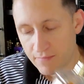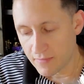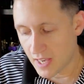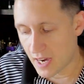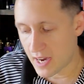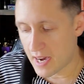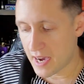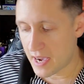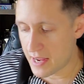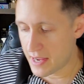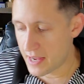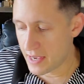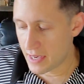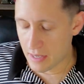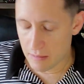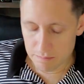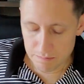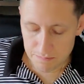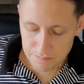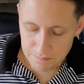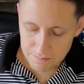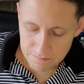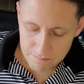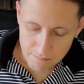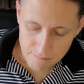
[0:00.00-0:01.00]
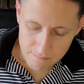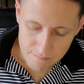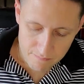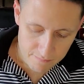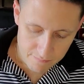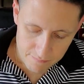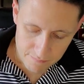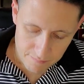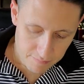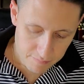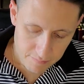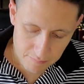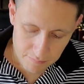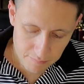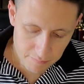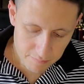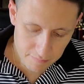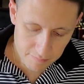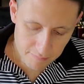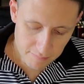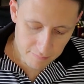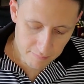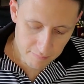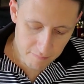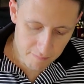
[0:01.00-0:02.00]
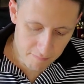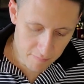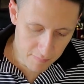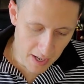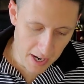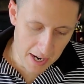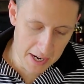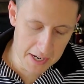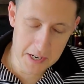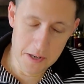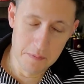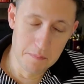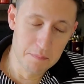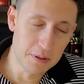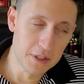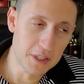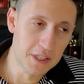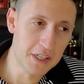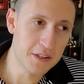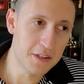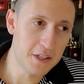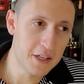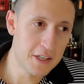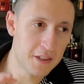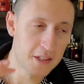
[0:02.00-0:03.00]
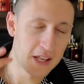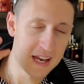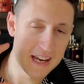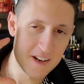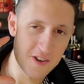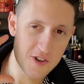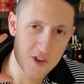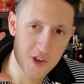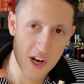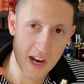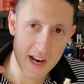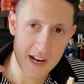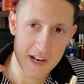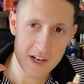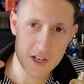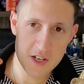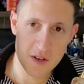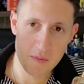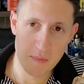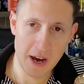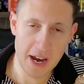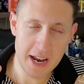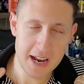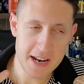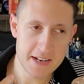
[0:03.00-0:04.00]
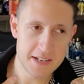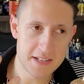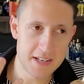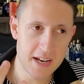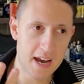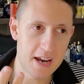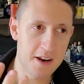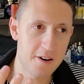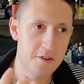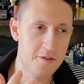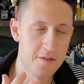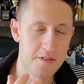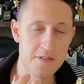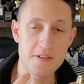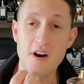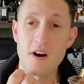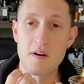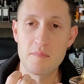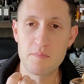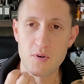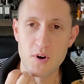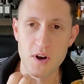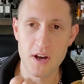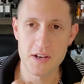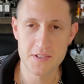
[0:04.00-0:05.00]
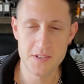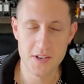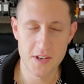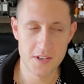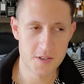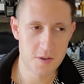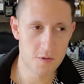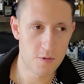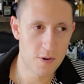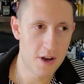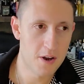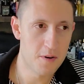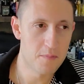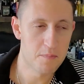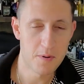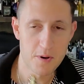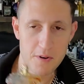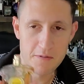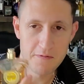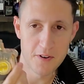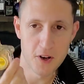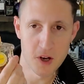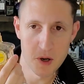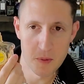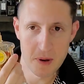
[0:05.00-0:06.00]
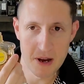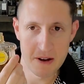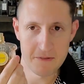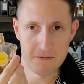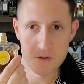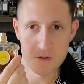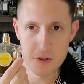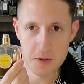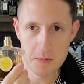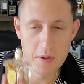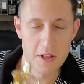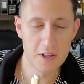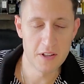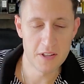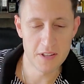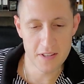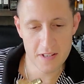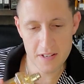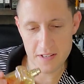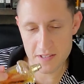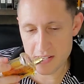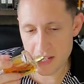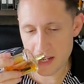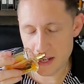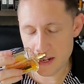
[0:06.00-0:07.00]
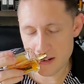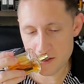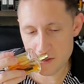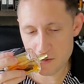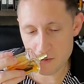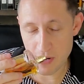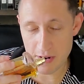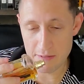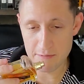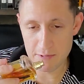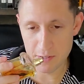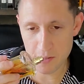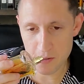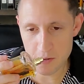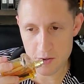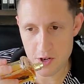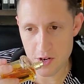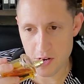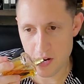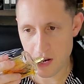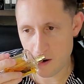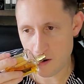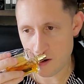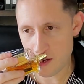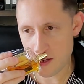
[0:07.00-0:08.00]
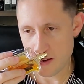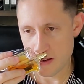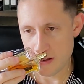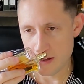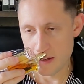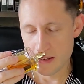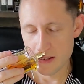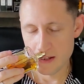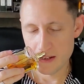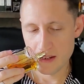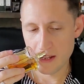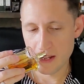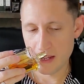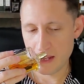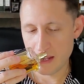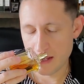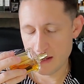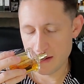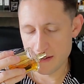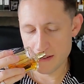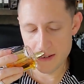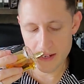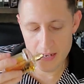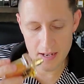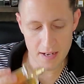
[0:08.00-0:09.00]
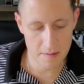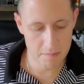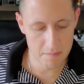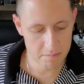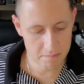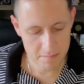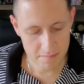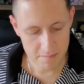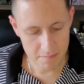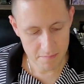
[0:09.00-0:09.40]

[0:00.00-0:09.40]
I um I completely like changed my entire thought process around perfume after smelling this. It is revolutionary, and um,